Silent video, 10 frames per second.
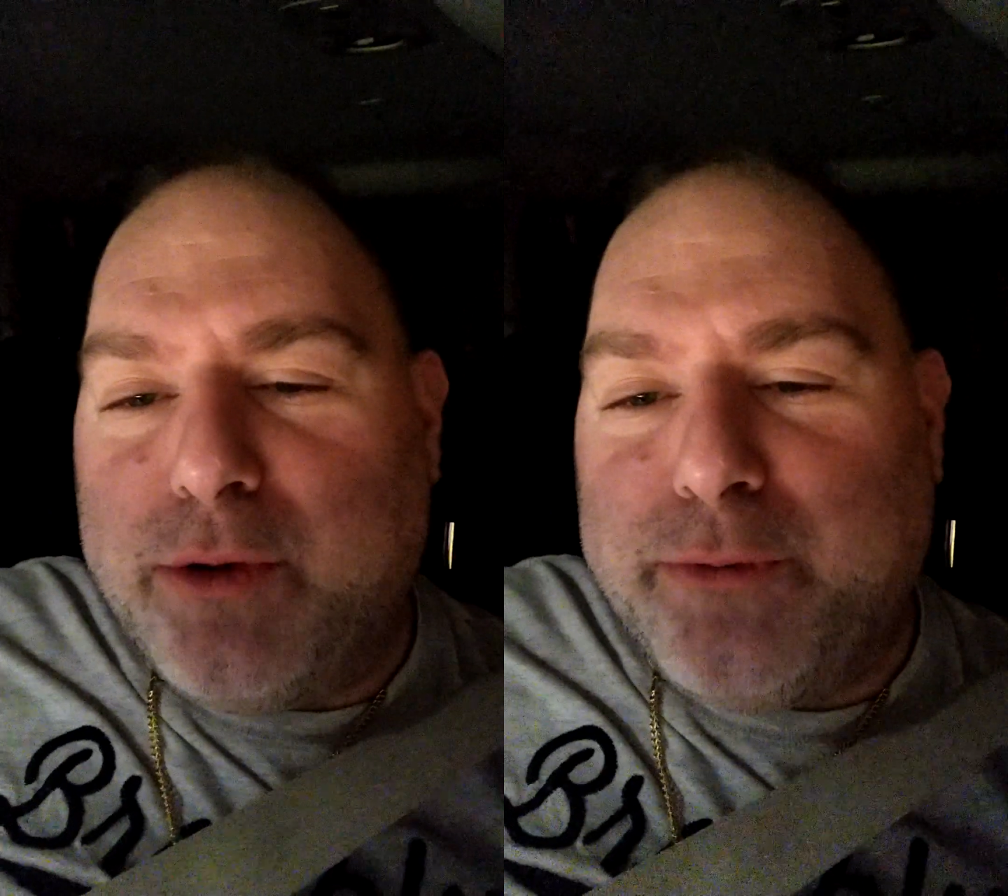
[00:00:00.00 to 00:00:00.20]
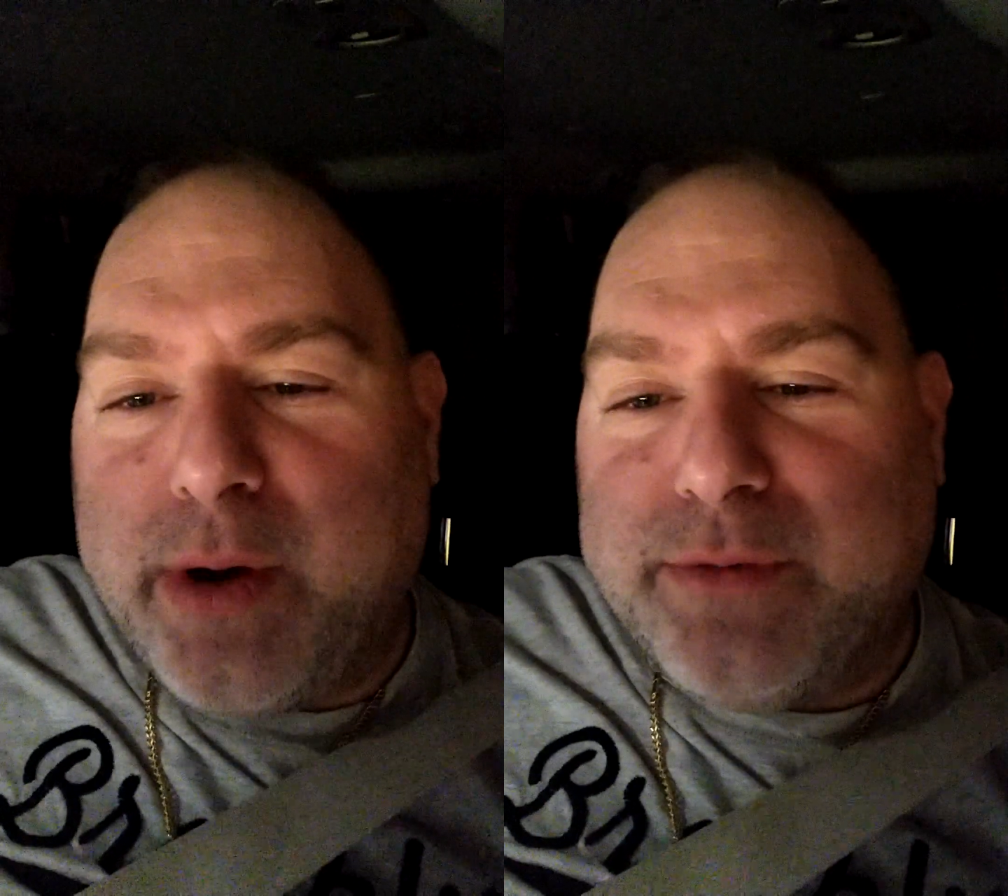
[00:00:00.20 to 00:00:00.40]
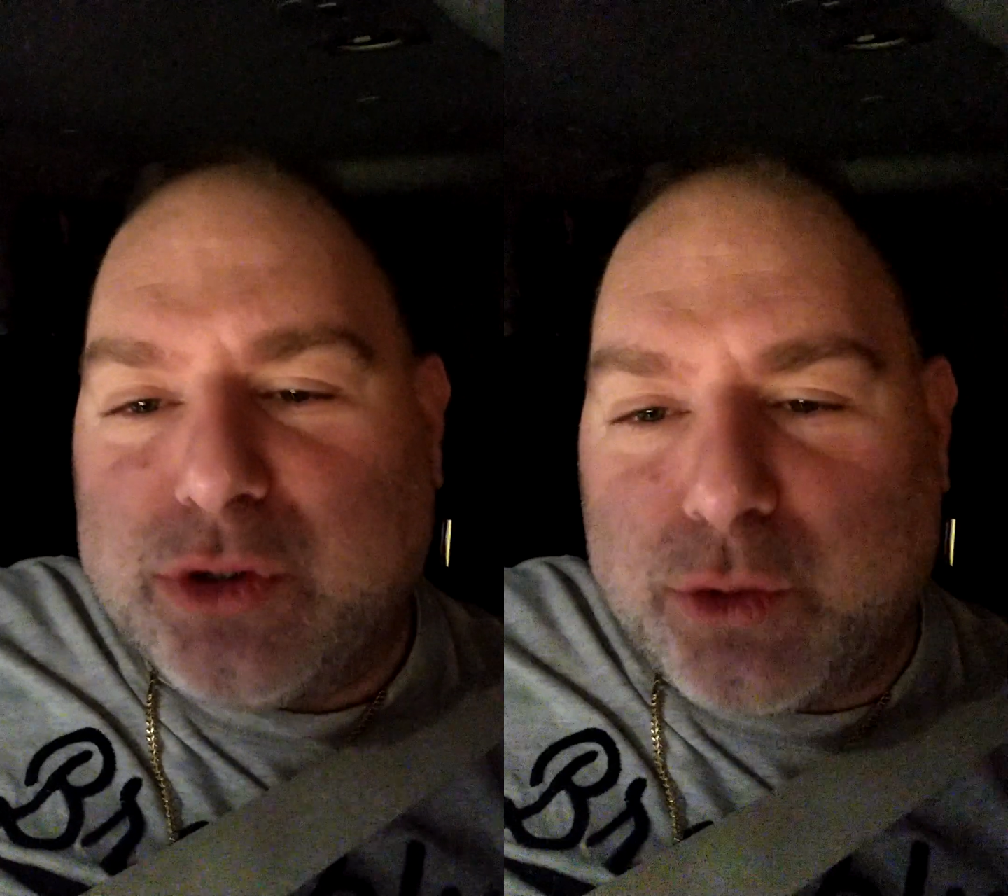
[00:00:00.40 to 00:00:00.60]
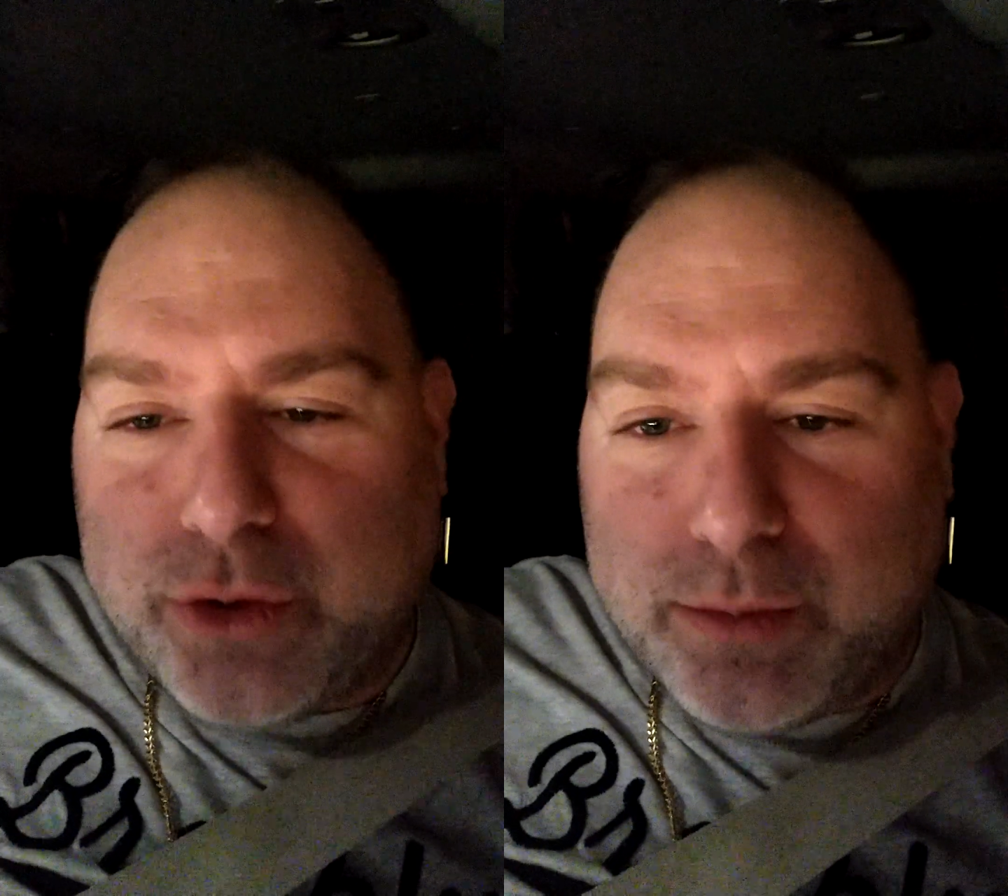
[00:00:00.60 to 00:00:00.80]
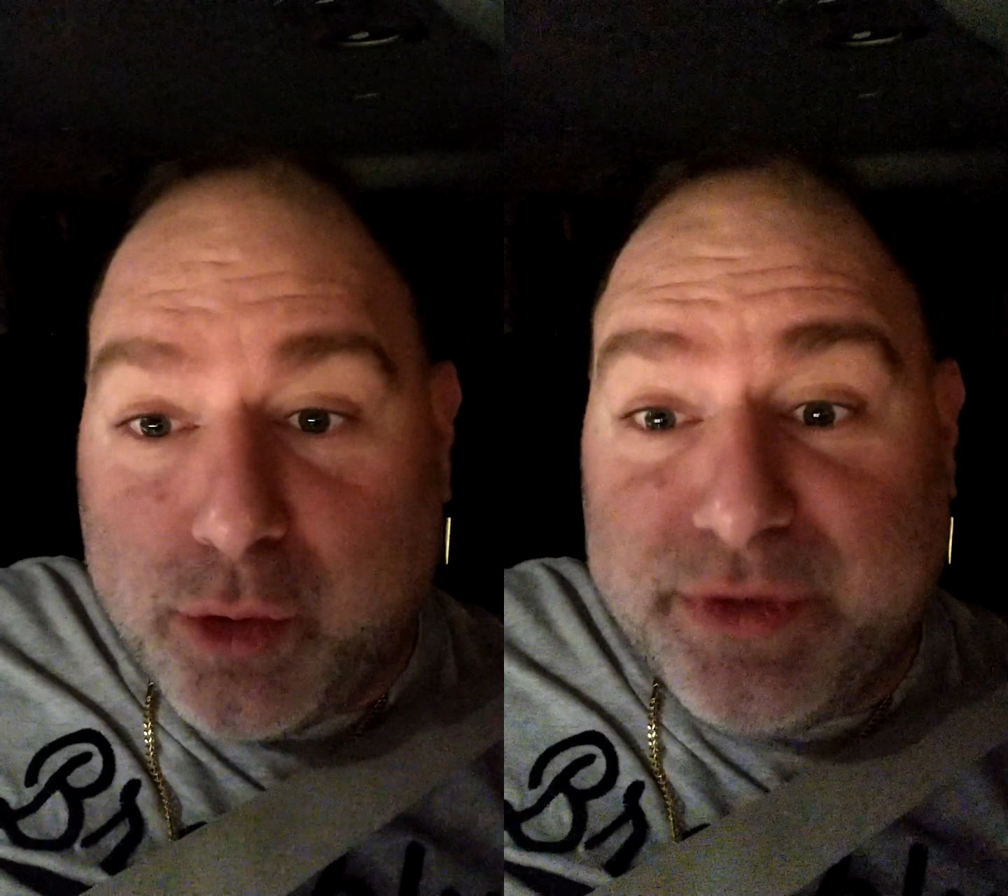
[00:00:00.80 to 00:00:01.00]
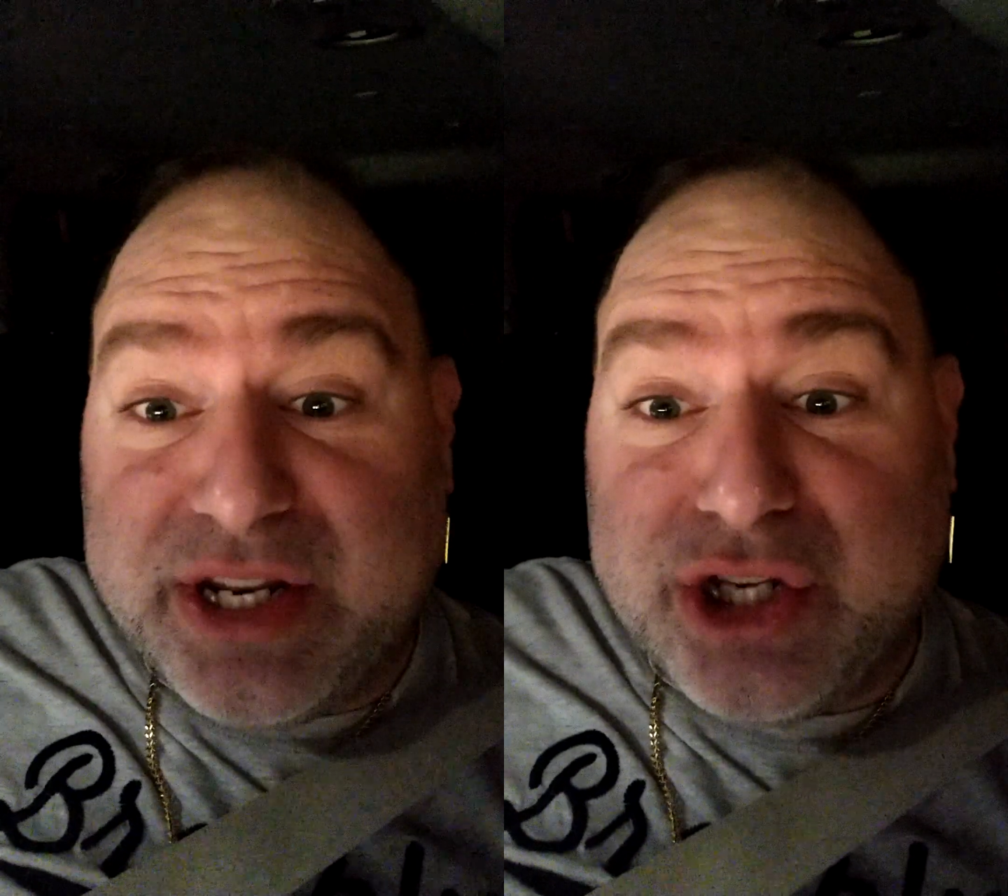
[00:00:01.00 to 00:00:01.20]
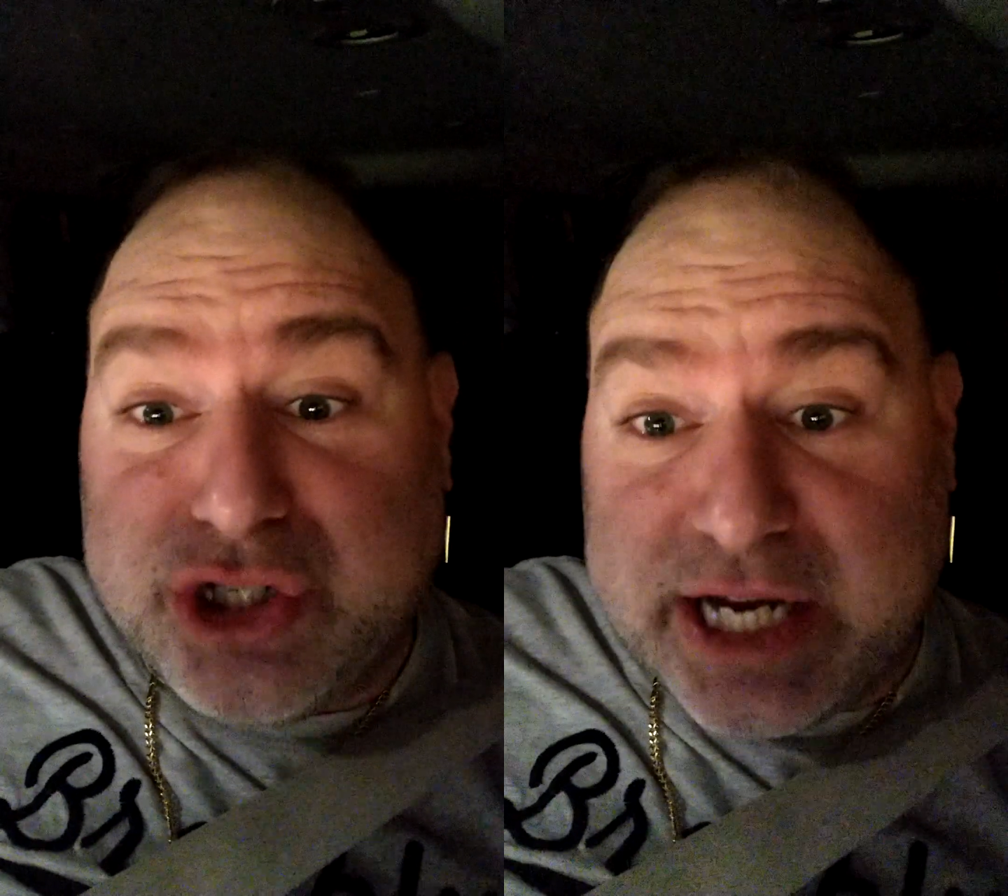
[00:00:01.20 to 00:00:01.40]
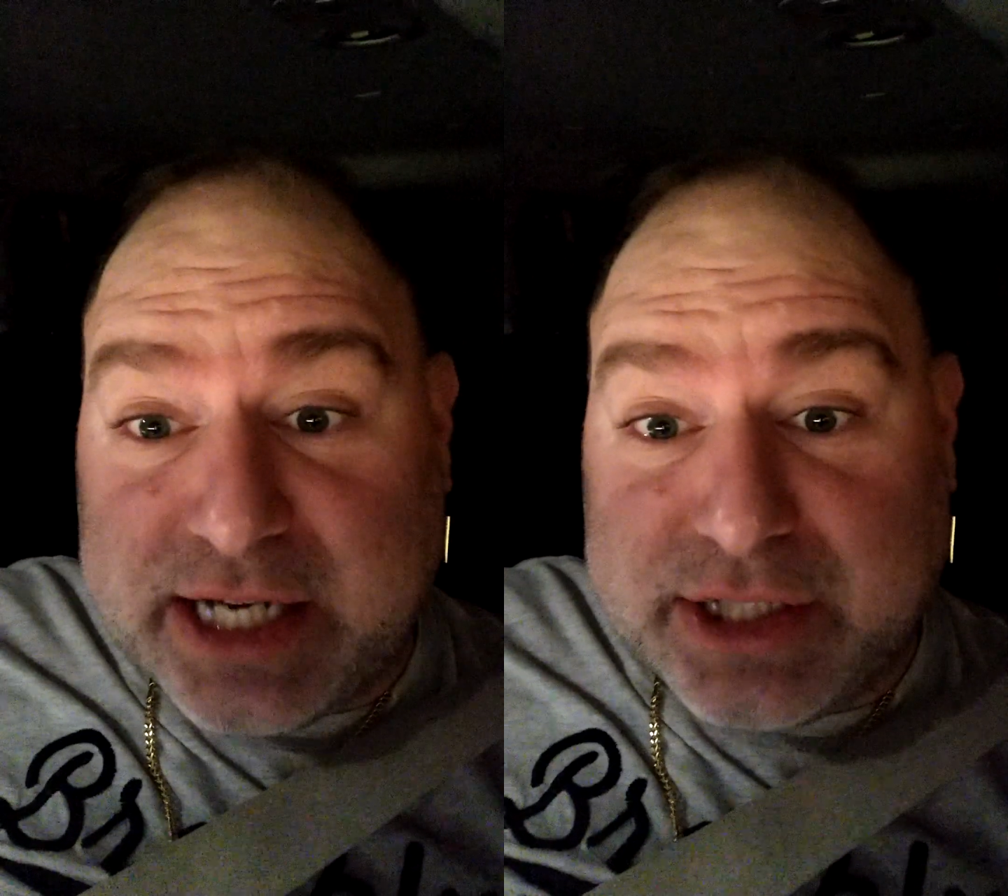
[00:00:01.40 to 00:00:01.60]
know if you ever saw the movie The
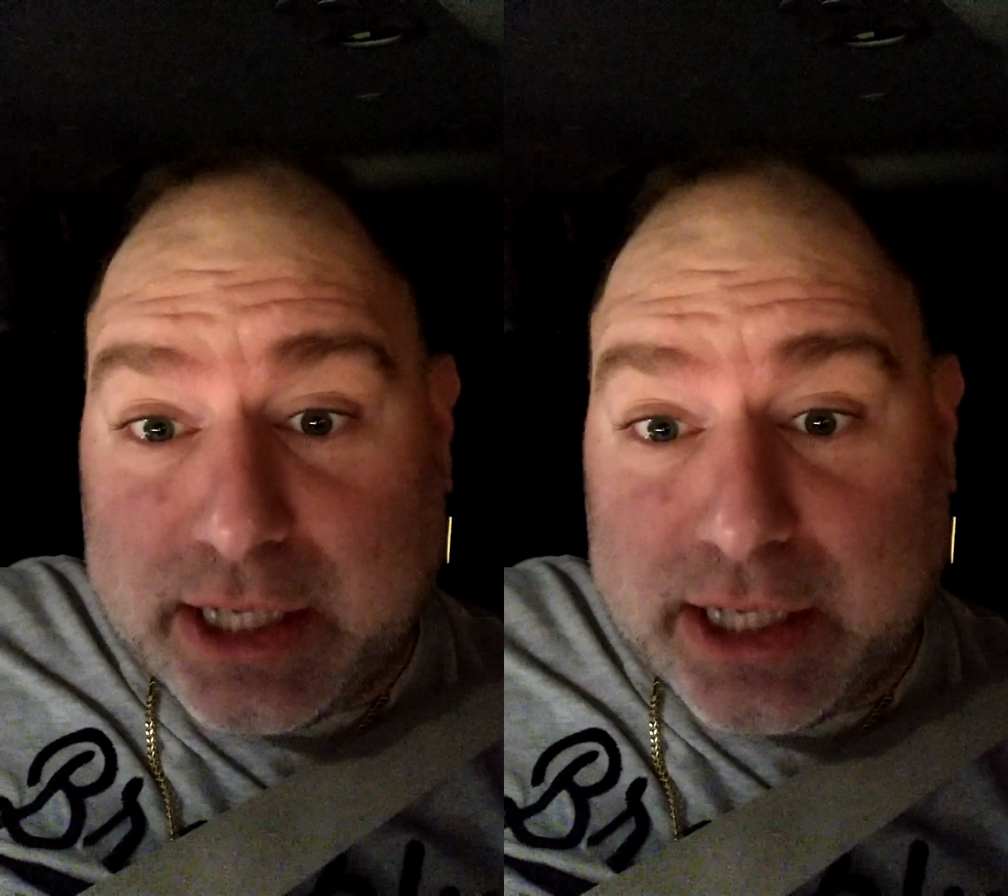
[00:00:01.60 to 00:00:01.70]
Jazz